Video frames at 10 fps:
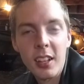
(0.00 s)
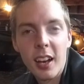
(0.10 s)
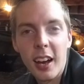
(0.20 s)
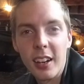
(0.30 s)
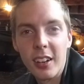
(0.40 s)

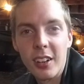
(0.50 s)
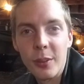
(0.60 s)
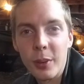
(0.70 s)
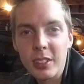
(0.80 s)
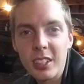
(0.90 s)
I don't know,
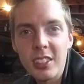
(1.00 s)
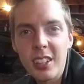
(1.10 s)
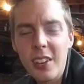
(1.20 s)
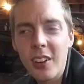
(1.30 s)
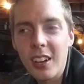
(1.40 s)
but these
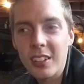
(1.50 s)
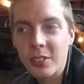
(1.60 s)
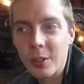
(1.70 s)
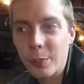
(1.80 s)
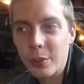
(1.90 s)
Yamaha
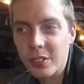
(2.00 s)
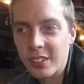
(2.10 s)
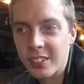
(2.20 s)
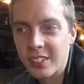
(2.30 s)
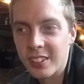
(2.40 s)
triples are
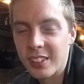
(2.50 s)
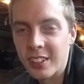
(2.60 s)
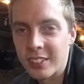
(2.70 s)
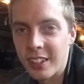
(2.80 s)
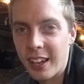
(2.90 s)
just the
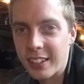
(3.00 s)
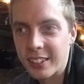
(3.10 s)
exact